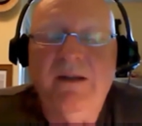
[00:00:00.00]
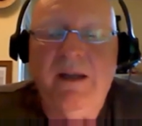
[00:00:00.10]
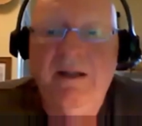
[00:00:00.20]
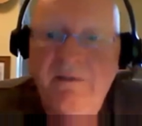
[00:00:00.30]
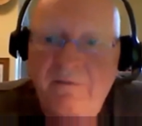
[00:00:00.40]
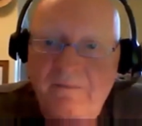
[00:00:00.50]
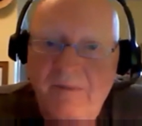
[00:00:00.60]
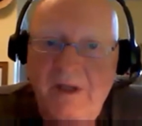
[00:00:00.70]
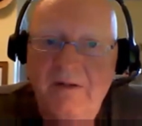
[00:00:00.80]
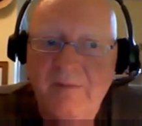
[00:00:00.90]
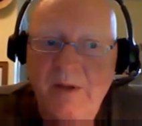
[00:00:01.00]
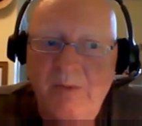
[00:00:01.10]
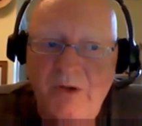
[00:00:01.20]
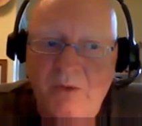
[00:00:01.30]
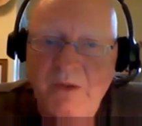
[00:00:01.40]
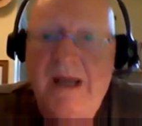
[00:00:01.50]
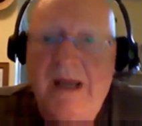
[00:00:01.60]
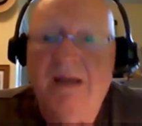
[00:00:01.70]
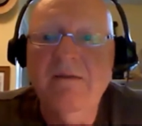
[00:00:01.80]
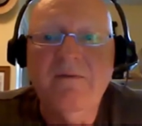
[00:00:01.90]
And if enough people don't
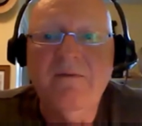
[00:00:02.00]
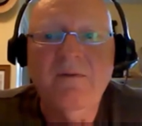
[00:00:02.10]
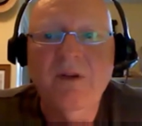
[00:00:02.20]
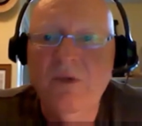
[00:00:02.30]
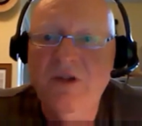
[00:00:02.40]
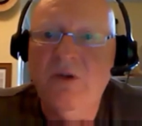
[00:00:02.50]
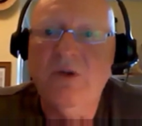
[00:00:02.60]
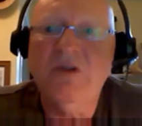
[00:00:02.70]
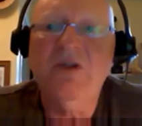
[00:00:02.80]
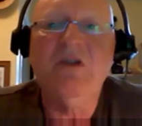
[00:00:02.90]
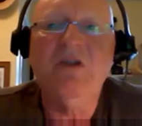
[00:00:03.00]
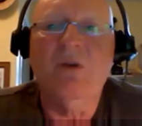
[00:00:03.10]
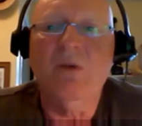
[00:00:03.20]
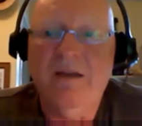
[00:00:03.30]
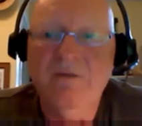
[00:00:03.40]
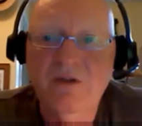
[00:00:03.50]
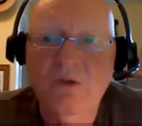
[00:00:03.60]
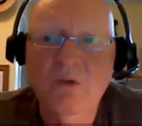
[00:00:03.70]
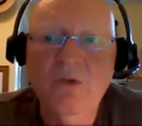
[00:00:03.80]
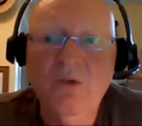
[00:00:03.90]
have the resources, don't have the
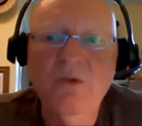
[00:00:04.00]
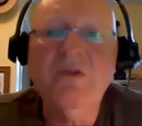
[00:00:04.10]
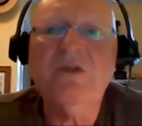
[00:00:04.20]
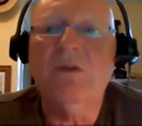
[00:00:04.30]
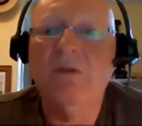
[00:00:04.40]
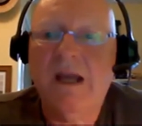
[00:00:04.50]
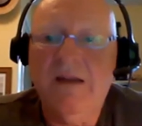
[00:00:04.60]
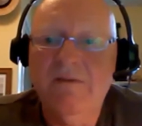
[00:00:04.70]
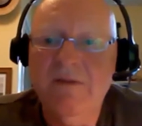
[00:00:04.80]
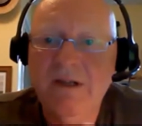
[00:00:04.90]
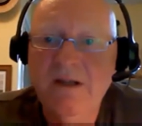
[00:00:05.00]
tools, don't have the